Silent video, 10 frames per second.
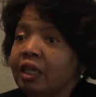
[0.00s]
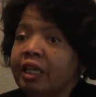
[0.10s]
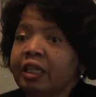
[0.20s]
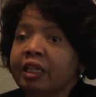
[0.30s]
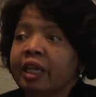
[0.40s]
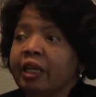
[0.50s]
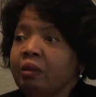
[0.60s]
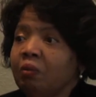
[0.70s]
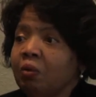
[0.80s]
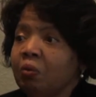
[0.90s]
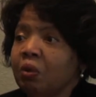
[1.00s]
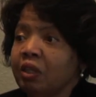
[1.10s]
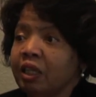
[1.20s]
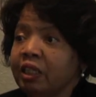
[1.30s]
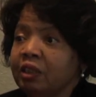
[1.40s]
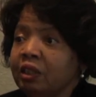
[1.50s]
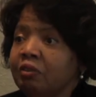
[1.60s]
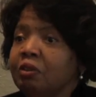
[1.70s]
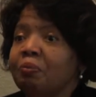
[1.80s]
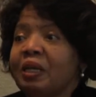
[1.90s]
It came with us, it
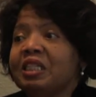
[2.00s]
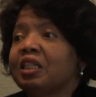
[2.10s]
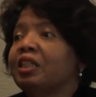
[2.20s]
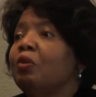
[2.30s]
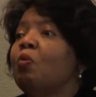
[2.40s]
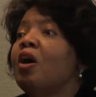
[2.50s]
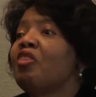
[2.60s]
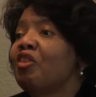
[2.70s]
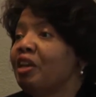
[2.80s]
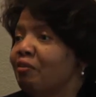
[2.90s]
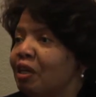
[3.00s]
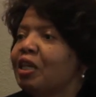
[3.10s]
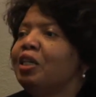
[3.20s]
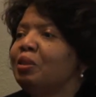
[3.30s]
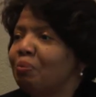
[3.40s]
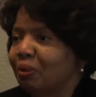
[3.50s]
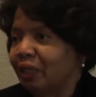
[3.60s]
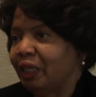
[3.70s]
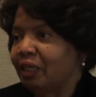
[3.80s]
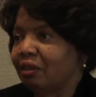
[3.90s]
was basically the one thing we could
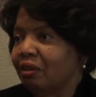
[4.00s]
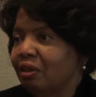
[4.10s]
bring